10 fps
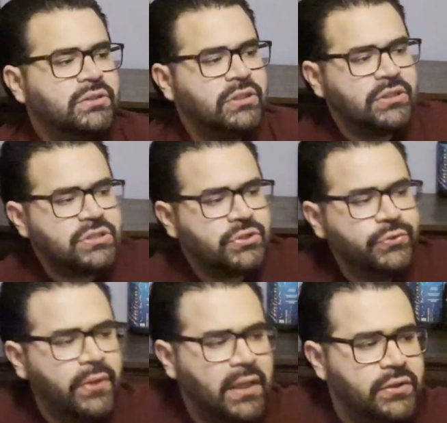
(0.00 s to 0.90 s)
just
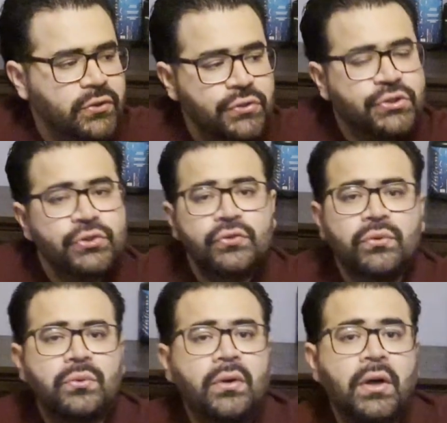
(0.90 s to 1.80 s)
to do
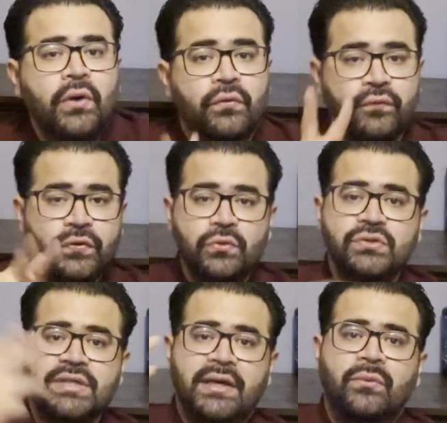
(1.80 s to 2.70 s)
two
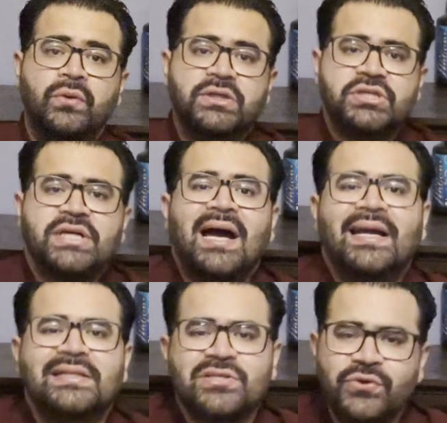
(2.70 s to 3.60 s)
reviews in one
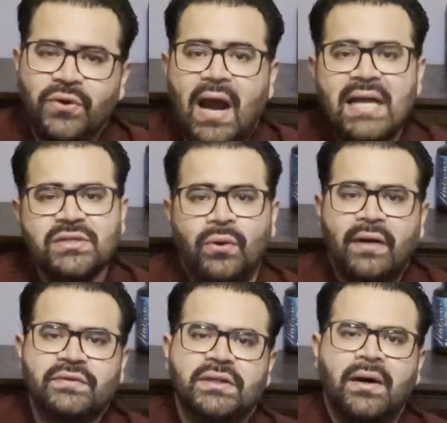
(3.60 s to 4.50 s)
shot, so you guys don't
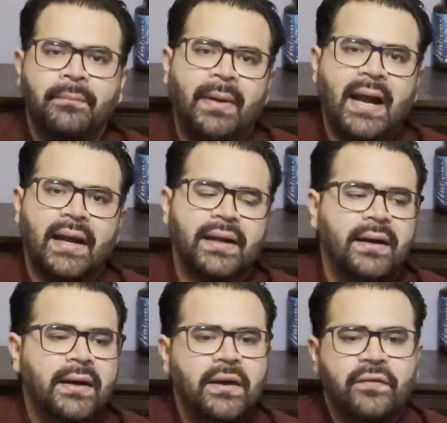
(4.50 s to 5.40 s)
have to come back
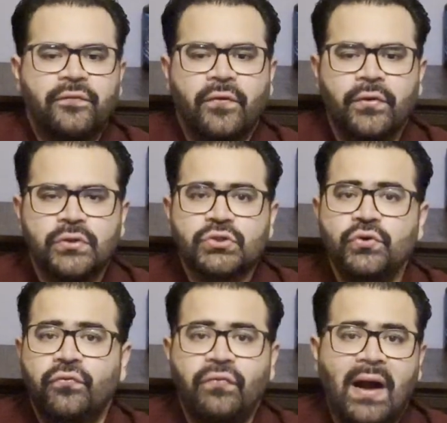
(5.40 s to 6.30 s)
for
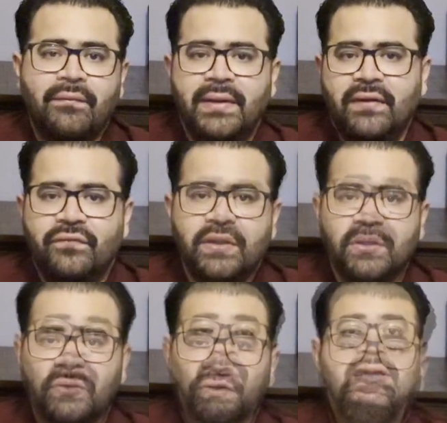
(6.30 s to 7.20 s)
2 5-minute
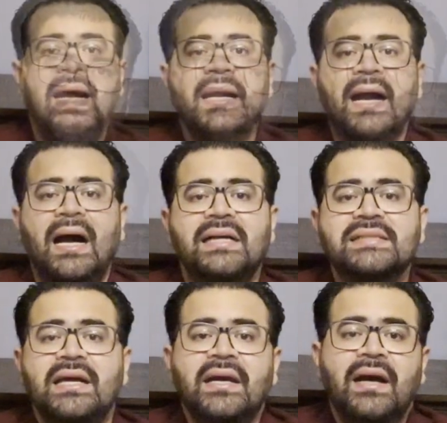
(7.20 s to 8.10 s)
videos. With that,
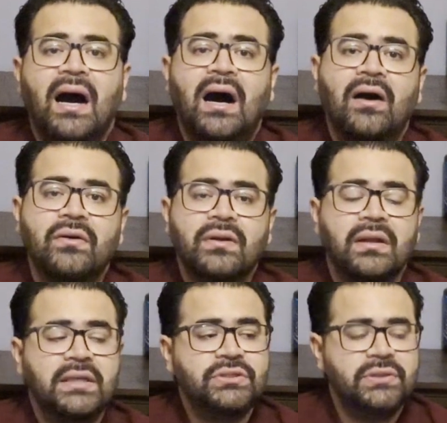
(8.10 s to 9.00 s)
guys, I'll
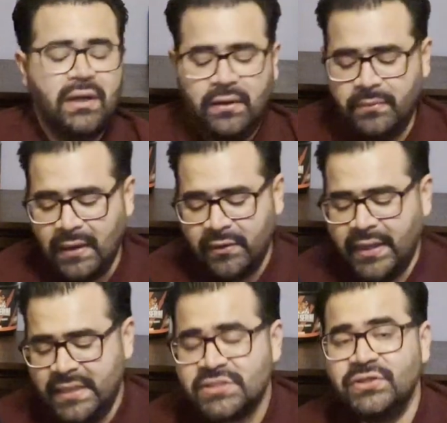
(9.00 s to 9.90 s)

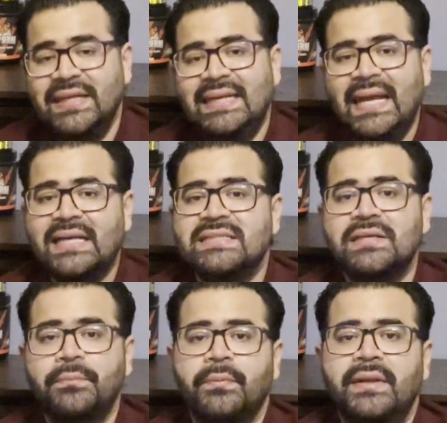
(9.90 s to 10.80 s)
get into the next
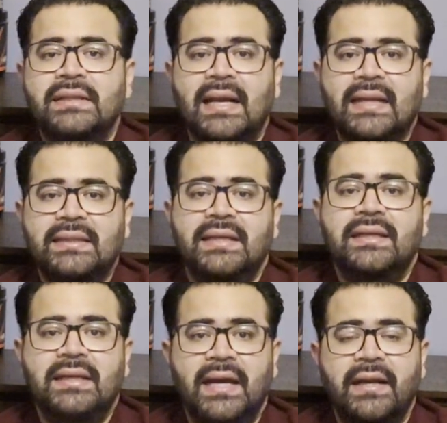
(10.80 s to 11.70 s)
supplement that I
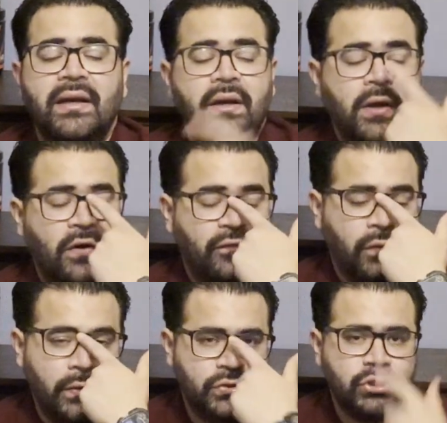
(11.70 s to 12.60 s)
did get
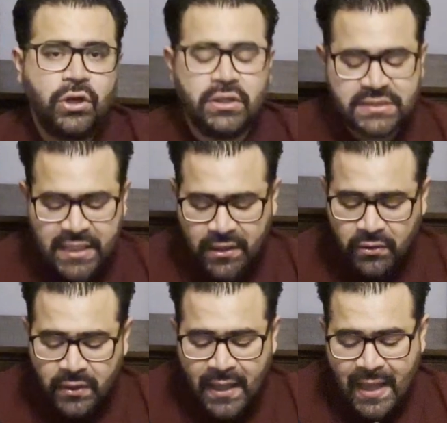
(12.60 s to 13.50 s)
for
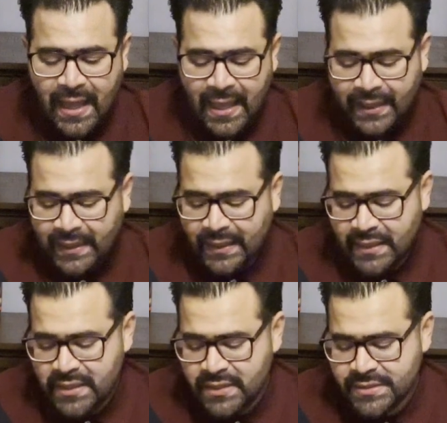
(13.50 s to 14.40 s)
NutriCartel, and it
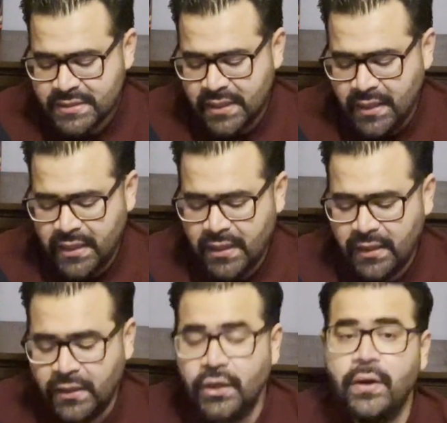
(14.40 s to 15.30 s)
is
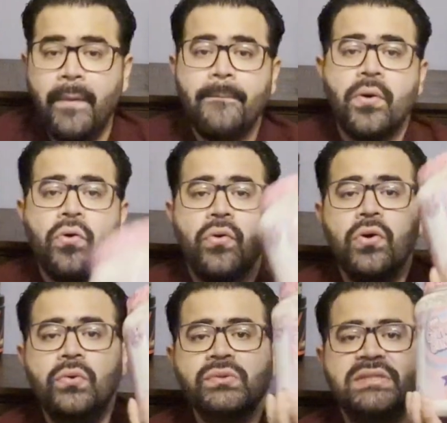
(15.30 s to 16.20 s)
a
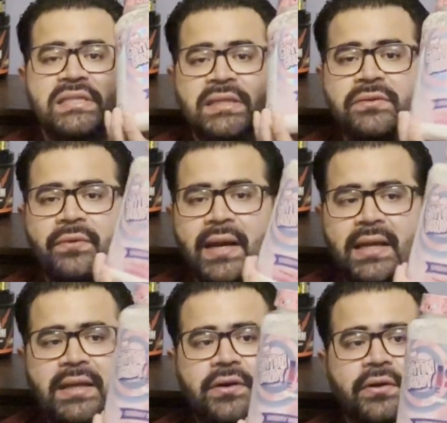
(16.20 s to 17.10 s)
protein right
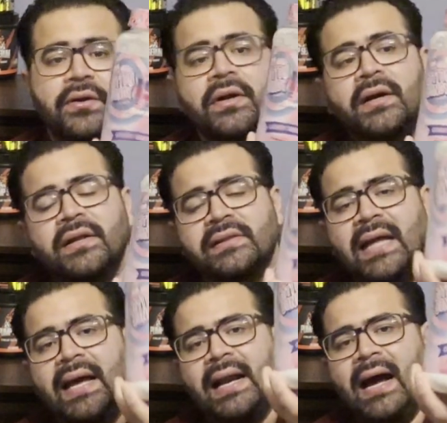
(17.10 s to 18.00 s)
here
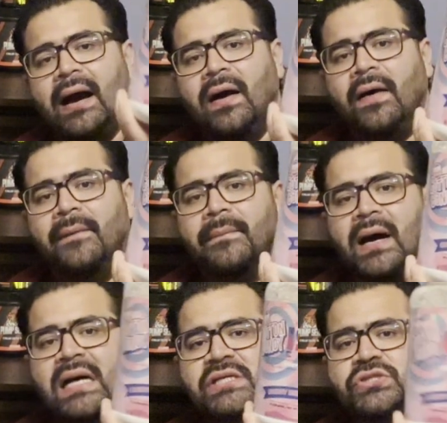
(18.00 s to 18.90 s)
that
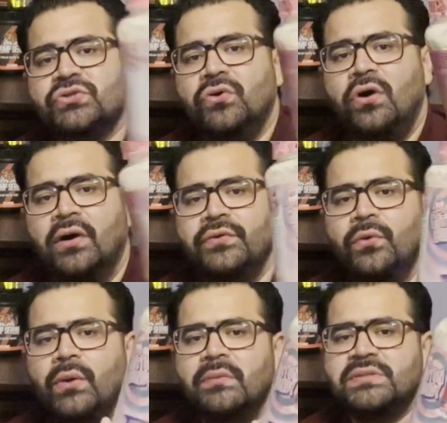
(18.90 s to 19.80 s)
I saw on their
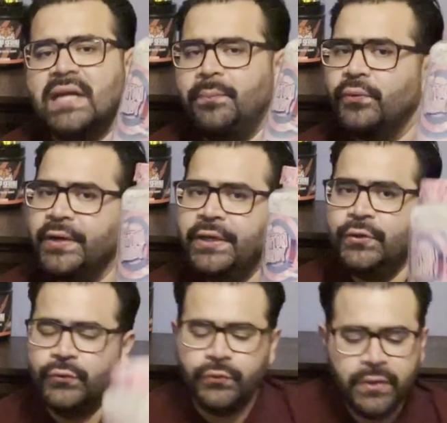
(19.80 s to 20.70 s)
website. Pretty
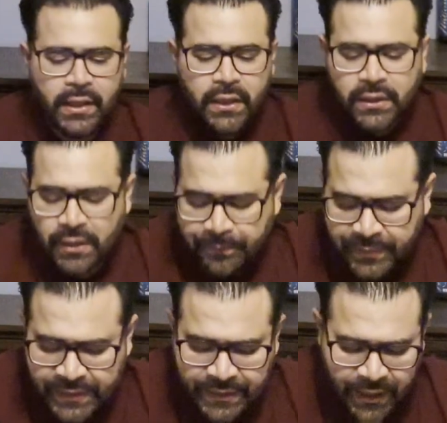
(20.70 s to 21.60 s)
new
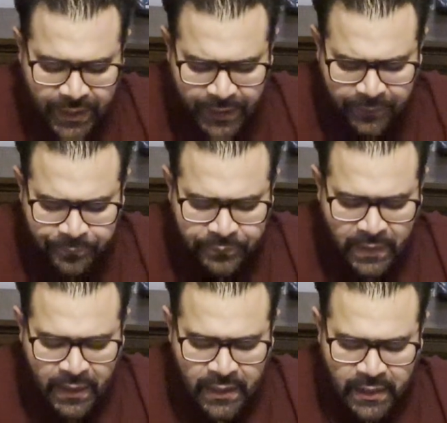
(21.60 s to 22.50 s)
company.
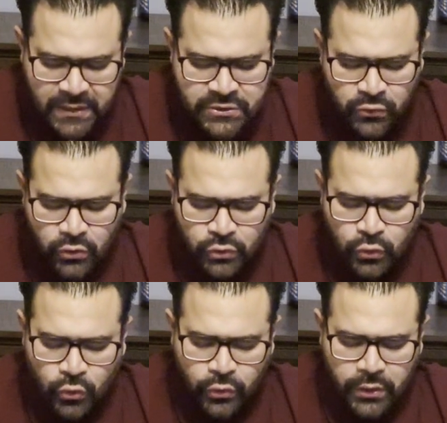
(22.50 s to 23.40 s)
It's called
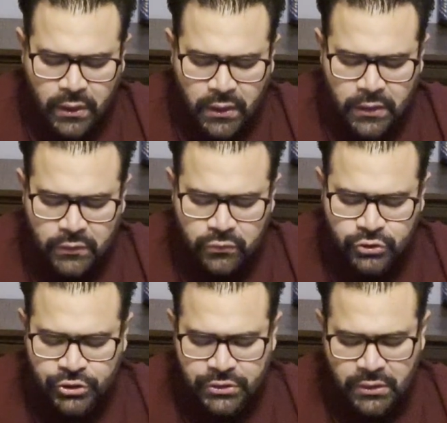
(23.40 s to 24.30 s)
Core
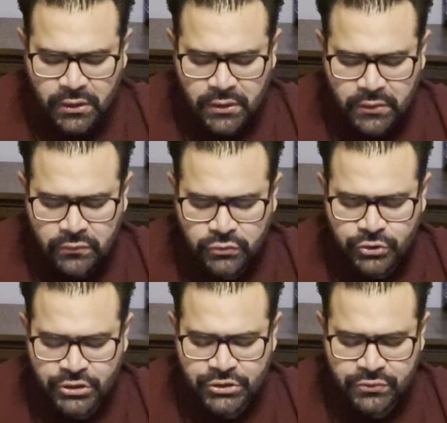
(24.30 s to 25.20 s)

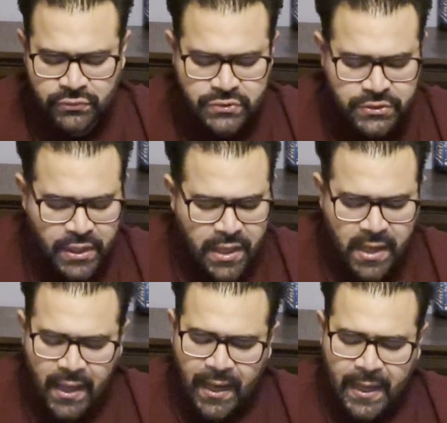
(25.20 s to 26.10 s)
Nutritionals,
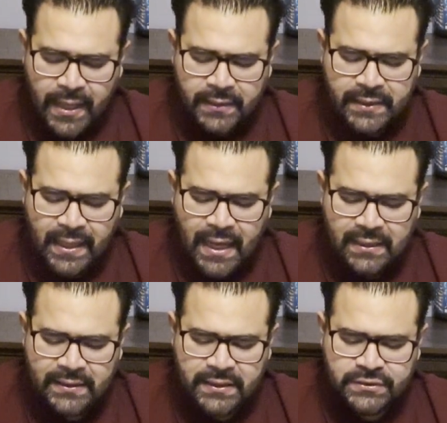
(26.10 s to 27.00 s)
and they
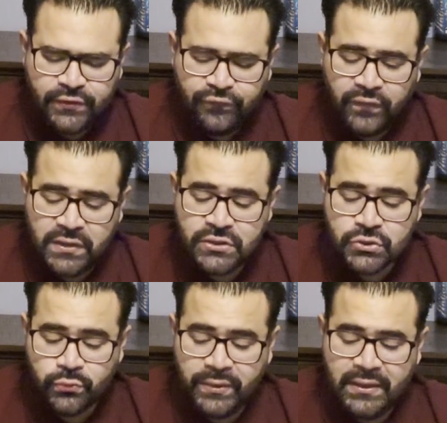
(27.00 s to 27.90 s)
got this fun
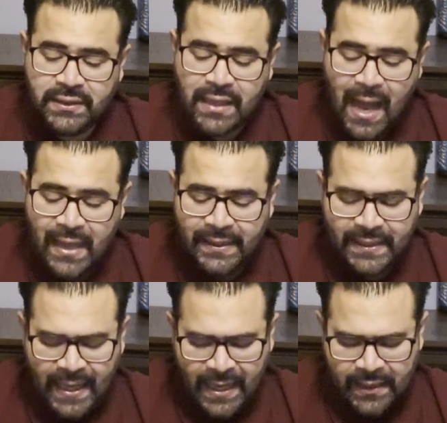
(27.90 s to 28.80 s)
sweet cotton
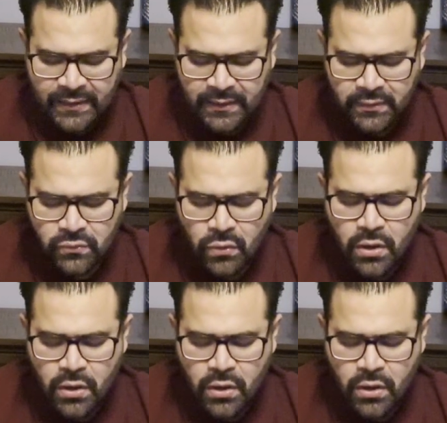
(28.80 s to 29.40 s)
candy